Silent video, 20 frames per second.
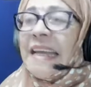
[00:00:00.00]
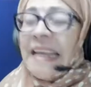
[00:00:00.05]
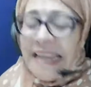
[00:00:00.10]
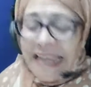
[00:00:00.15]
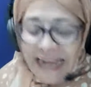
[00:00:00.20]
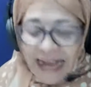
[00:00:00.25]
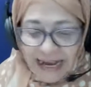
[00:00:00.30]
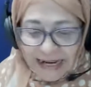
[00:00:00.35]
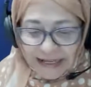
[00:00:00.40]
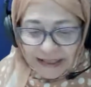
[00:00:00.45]

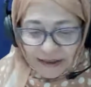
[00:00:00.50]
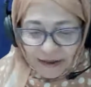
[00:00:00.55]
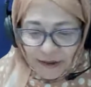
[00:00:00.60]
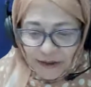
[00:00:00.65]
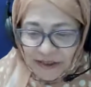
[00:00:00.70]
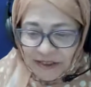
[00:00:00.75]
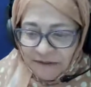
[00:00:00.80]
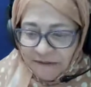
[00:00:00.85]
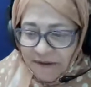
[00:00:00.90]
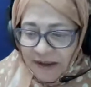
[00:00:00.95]

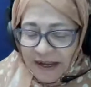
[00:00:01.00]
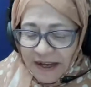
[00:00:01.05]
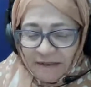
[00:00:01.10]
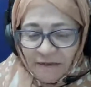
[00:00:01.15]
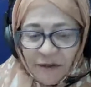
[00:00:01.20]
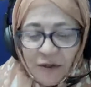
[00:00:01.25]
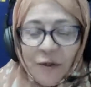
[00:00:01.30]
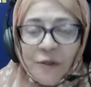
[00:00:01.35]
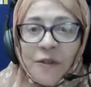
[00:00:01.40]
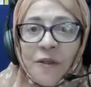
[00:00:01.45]
9:35
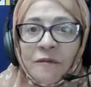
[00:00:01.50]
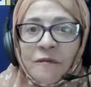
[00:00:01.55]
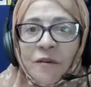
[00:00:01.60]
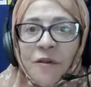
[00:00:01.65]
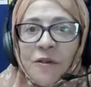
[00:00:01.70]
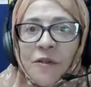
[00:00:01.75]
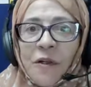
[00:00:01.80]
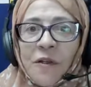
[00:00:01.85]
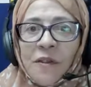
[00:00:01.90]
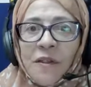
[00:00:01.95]
news and
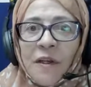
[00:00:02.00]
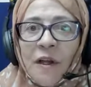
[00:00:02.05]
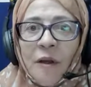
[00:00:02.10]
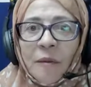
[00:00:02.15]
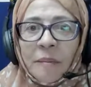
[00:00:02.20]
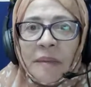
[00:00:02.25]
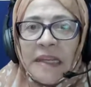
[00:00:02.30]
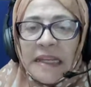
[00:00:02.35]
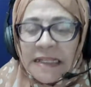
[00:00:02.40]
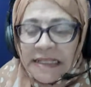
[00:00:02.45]
views on
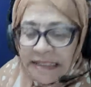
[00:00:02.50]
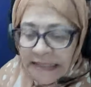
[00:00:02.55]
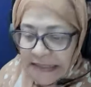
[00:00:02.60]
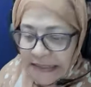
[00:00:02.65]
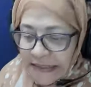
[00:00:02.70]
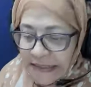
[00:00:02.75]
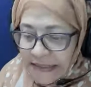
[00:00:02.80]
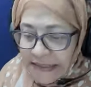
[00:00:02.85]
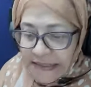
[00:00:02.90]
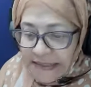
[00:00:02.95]
Salam
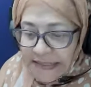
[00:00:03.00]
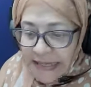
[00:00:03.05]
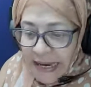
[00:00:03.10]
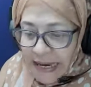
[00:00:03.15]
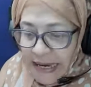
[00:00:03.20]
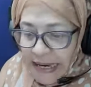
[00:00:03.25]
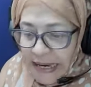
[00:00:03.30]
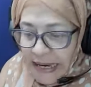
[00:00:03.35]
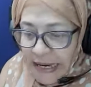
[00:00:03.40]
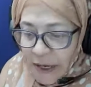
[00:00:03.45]
Media.
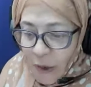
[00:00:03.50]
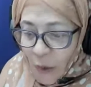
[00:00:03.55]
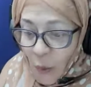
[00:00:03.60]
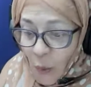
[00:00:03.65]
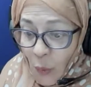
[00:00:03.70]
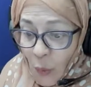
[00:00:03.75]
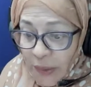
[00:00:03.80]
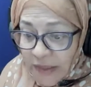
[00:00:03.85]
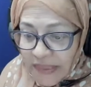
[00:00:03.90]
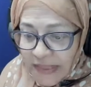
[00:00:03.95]
Stay
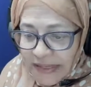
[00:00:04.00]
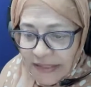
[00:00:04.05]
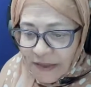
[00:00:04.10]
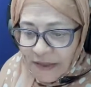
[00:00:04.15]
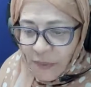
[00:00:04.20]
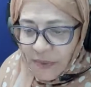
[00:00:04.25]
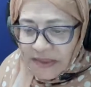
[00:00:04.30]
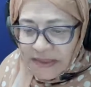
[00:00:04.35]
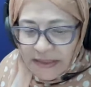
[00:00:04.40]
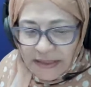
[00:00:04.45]
with
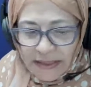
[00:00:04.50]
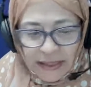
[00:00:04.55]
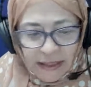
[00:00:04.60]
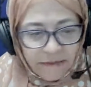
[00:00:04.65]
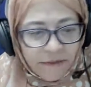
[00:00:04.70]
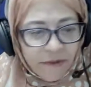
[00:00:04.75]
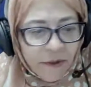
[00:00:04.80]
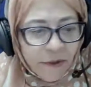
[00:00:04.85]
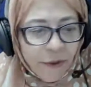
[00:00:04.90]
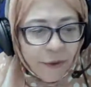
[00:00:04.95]
us. We still
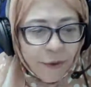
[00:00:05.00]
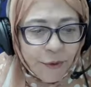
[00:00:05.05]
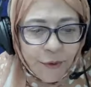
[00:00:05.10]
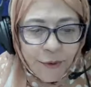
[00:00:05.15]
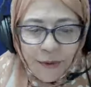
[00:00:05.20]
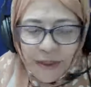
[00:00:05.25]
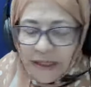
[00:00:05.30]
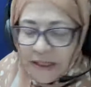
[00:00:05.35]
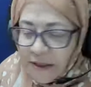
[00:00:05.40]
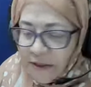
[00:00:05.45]
have
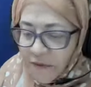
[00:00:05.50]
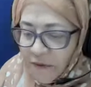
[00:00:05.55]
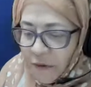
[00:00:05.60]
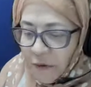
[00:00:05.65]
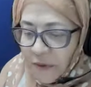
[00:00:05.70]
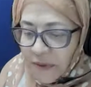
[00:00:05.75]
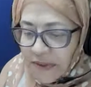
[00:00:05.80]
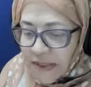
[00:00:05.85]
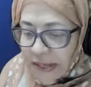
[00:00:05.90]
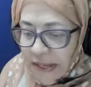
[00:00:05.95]
two
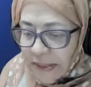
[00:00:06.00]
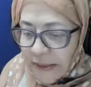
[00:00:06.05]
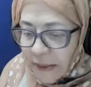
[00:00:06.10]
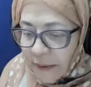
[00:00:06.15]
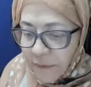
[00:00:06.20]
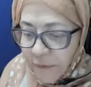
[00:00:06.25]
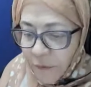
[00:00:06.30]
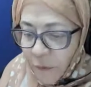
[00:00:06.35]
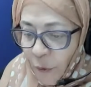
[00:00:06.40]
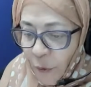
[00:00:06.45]
interviews lined
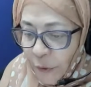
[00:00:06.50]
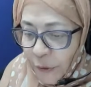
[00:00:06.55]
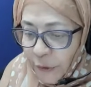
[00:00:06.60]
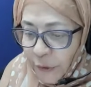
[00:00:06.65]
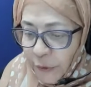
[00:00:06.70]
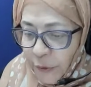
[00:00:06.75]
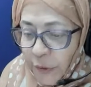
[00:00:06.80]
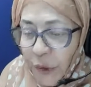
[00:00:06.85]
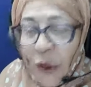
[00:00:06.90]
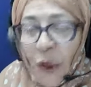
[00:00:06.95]
up for
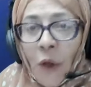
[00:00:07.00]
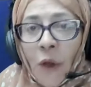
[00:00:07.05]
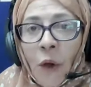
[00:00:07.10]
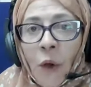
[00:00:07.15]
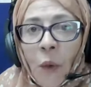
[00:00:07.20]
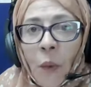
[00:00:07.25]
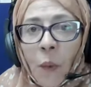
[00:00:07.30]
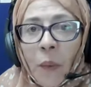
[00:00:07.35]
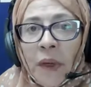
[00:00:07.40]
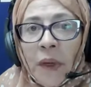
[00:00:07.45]
you.
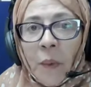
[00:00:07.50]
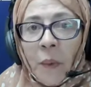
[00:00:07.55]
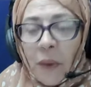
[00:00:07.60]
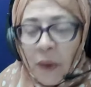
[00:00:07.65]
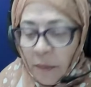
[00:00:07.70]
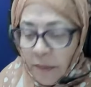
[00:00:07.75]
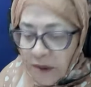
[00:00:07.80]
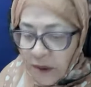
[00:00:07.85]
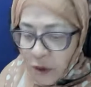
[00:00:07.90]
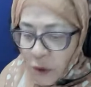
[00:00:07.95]
We
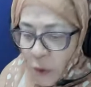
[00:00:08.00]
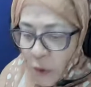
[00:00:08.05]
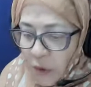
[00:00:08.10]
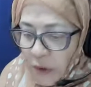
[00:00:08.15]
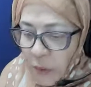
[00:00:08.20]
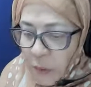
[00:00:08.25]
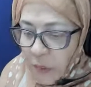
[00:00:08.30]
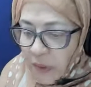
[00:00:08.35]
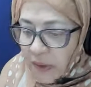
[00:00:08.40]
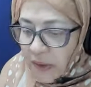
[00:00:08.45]
will be
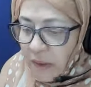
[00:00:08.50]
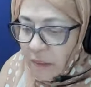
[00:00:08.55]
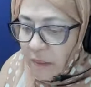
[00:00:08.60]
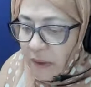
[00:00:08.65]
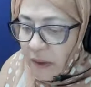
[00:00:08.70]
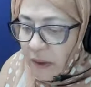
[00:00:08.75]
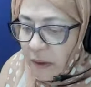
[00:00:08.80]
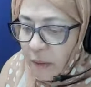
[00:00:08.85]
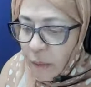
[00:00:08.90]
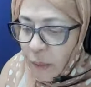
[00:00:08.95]
talking with
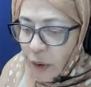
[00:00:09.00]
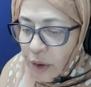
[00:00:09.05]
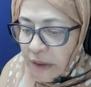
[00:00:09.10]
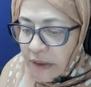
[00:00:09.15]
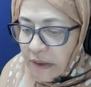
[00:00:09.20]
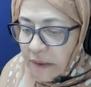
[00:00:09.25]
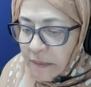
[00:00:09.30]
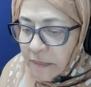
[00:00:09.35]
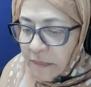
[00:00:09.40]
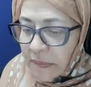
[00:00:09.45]
Imran
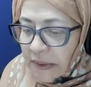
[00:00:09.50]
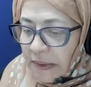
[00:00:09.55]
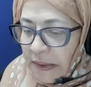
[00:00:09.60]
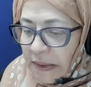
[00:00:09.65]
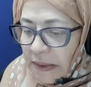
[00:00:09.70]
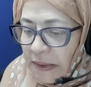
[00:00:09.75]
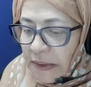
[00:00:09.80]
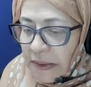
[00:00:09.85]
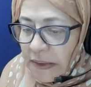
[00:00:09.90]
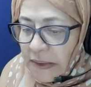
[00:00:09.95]
Mukaddam.
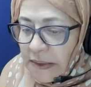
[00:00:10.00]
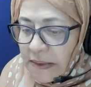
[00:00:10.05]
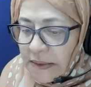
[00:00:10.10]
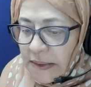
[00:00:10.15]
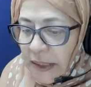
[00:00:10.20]
He is